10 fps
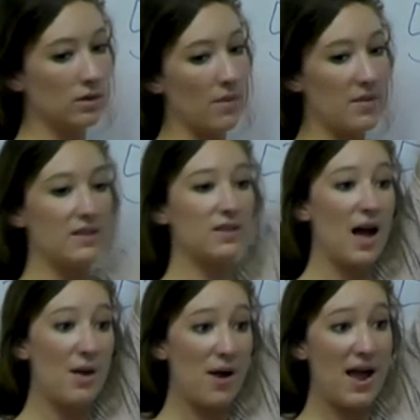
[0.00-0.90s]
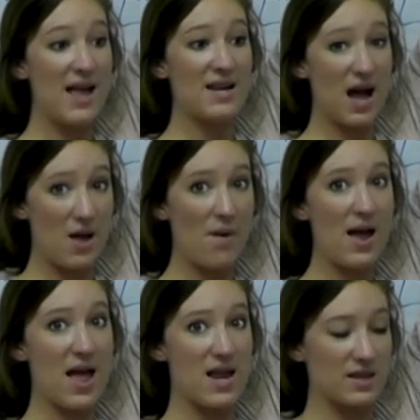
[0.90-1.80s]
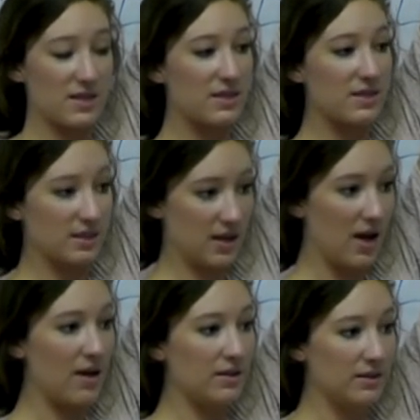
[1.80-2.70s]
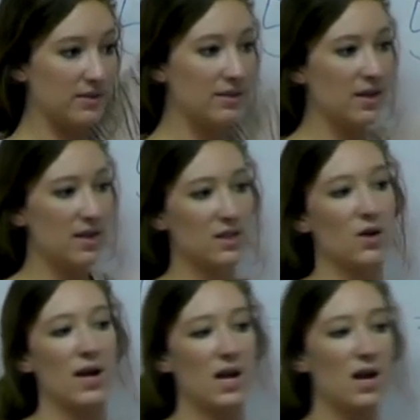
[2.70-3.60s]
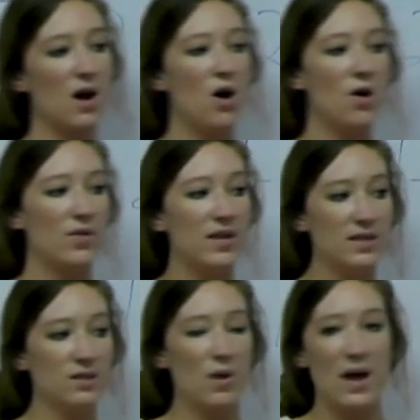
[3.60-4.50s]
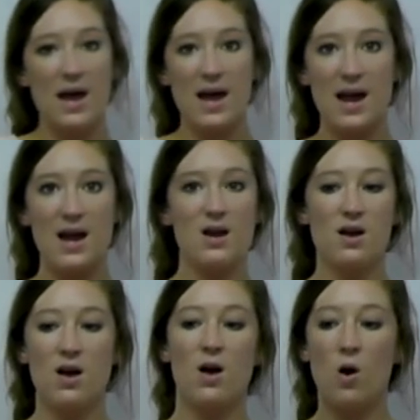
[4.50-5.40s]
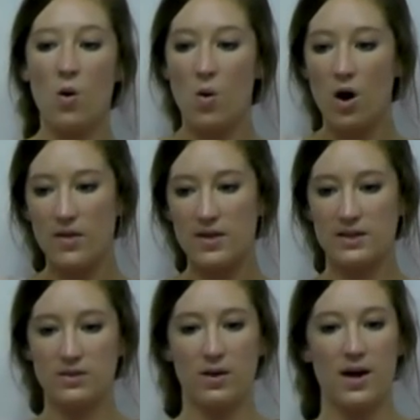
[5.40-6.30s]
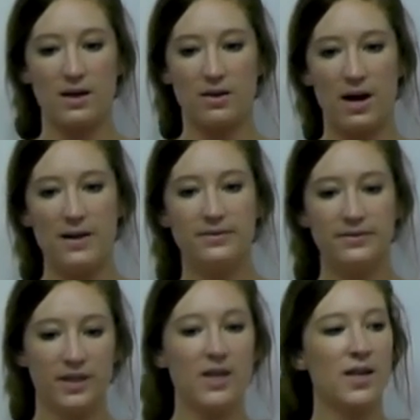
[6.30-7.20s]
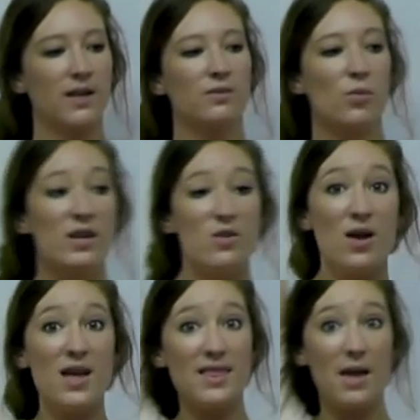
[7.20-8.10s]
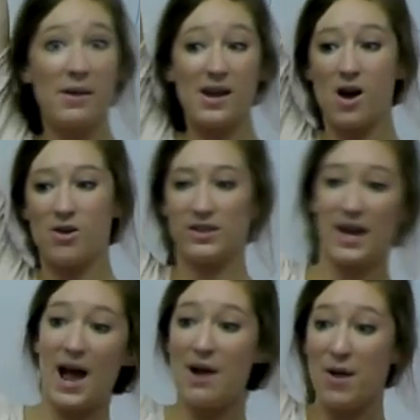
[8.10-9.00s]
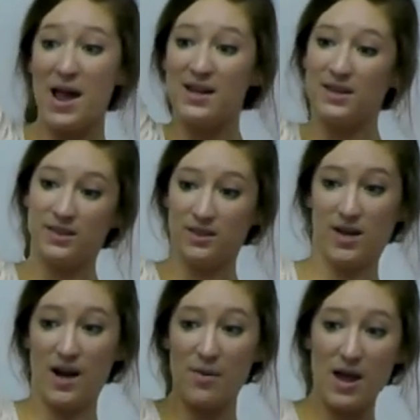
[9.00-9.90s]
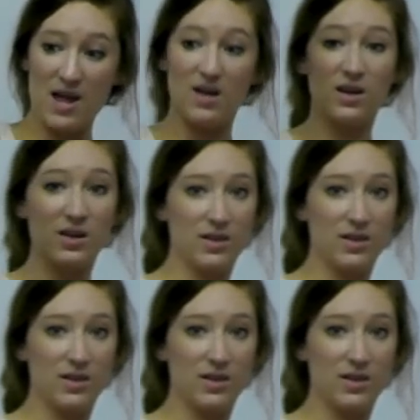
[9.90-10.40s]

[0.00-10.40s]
That means I win, I win, yeah. So it can go this way or this way, okay? When you win, let me know. Say, I win, I win.